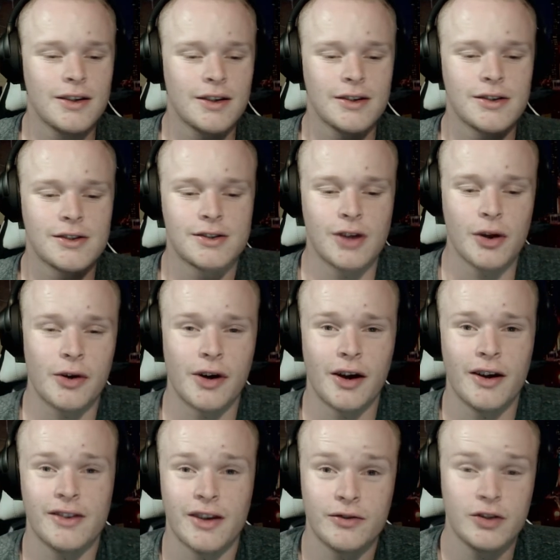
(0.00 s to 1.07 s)
So guys,
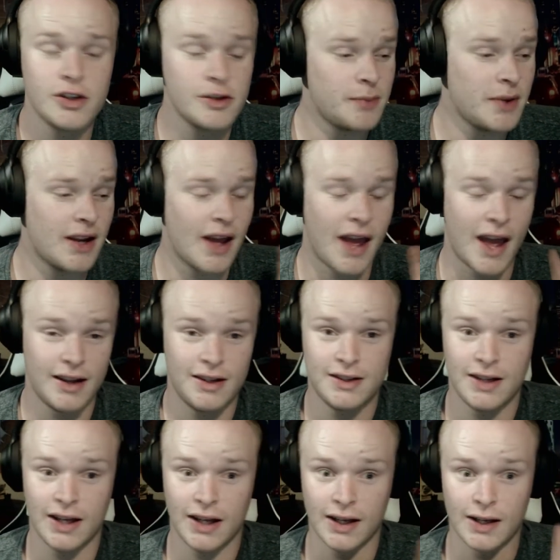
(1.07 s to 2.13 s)
I've just been
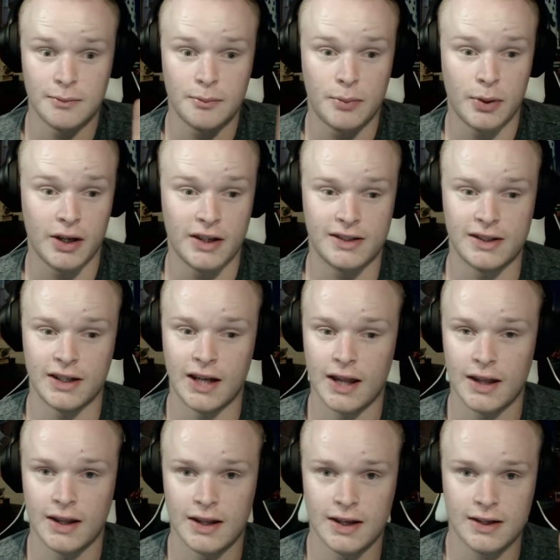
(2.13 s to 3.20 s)
editing and putting together
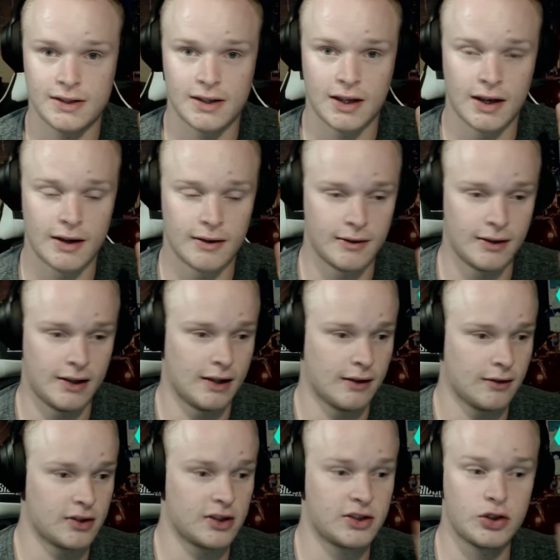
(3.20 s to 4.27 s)
this
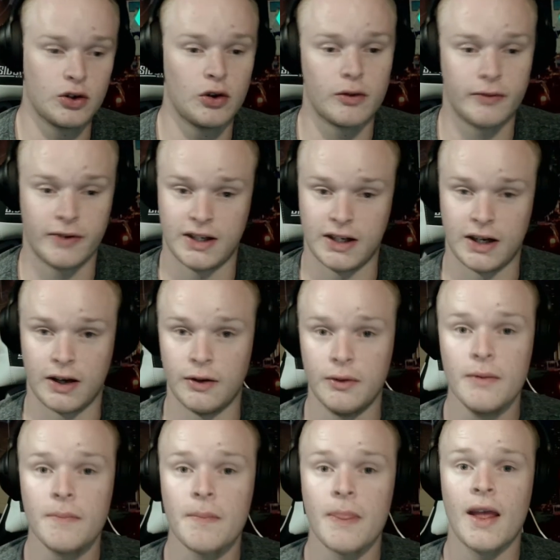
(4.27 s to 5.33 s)
short video,
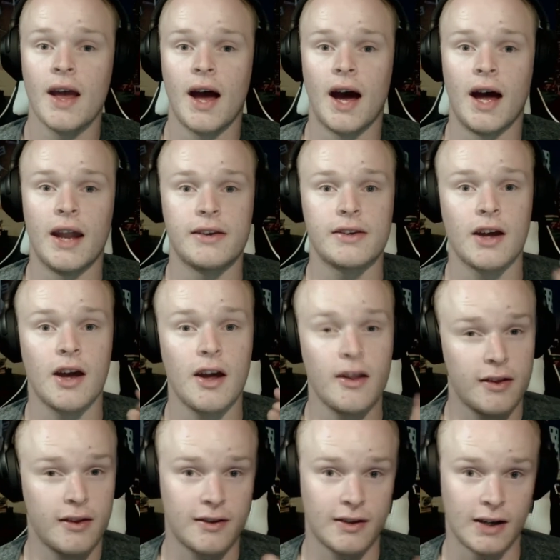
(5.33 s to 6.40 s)
and at the
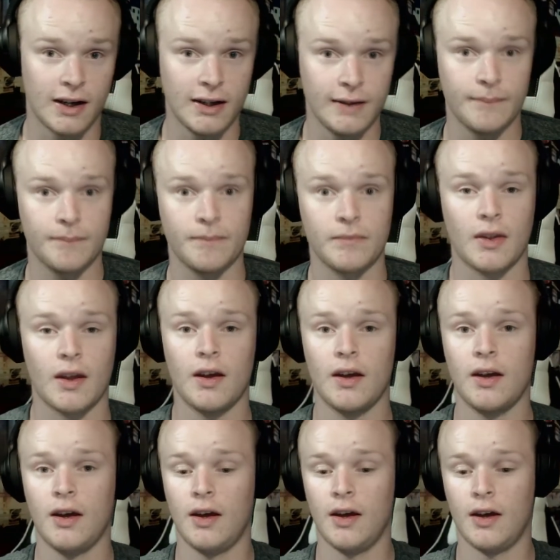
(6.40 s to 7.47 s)
start,
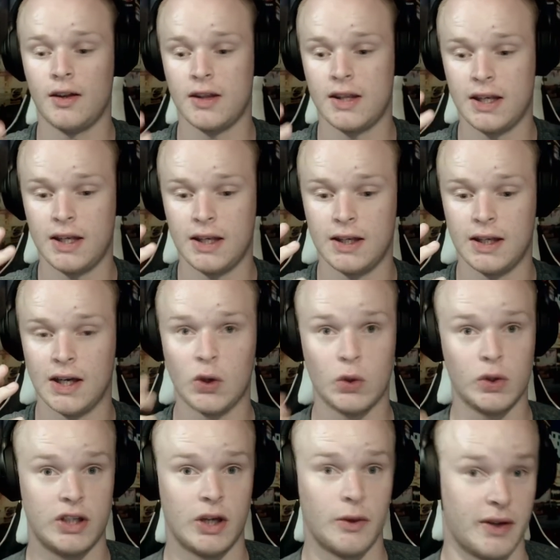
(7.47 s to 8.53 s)
the
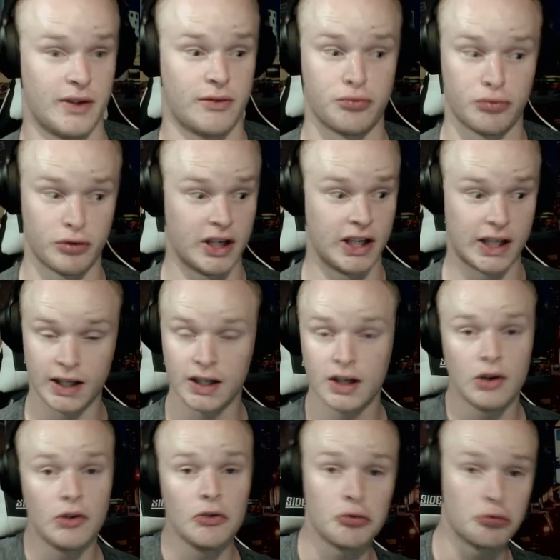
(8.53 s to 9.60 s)
audio is really
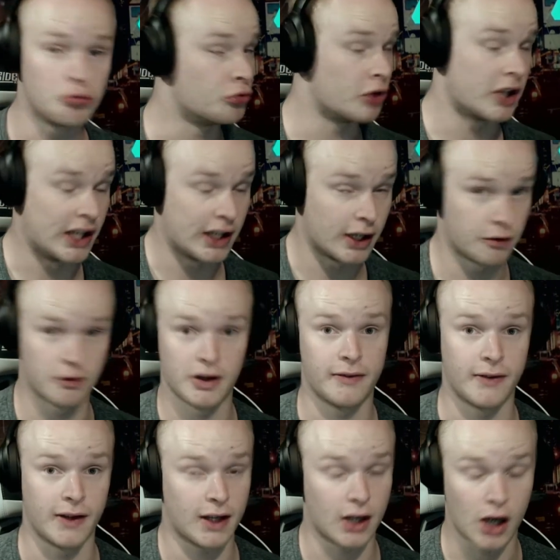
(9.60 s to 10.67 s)

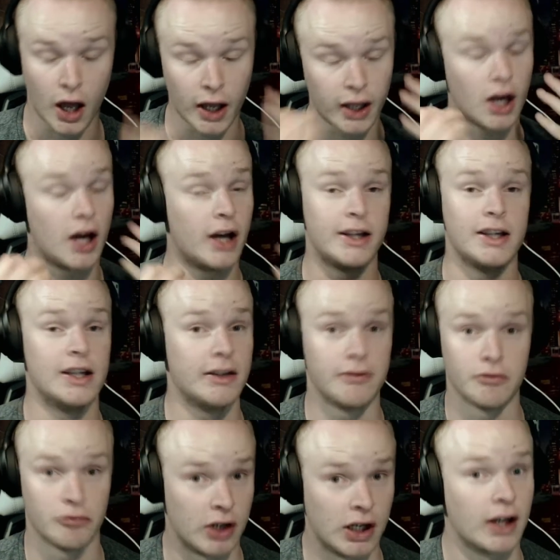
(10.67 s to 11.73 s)
horrific. Like I didn't even
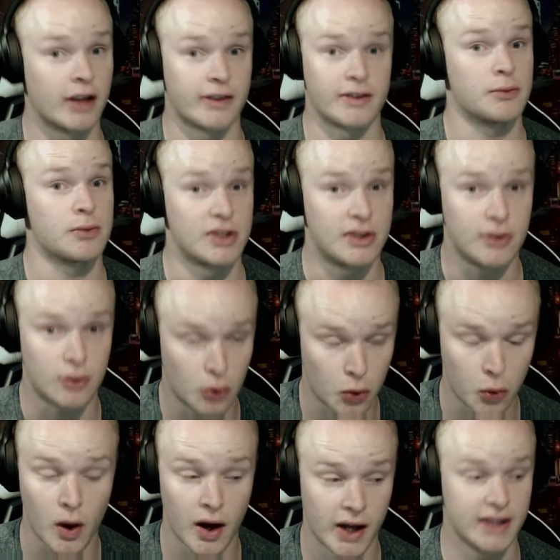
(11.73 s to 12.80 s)
realize it was
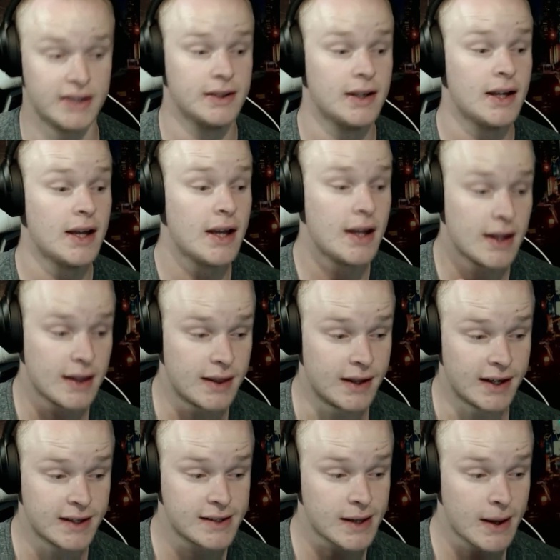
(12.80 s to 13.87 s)
quite
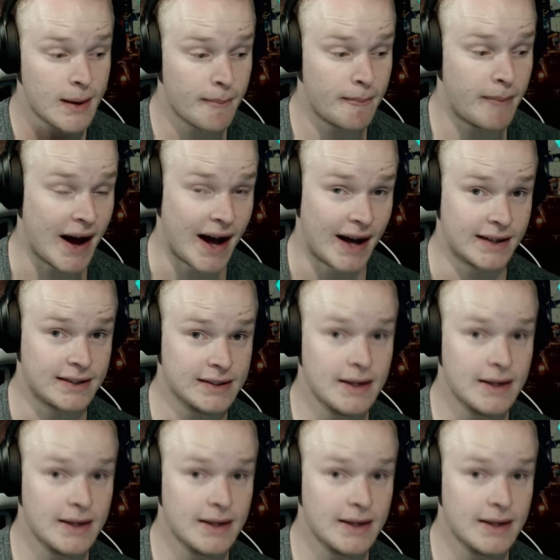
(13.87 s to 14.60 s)
this bad.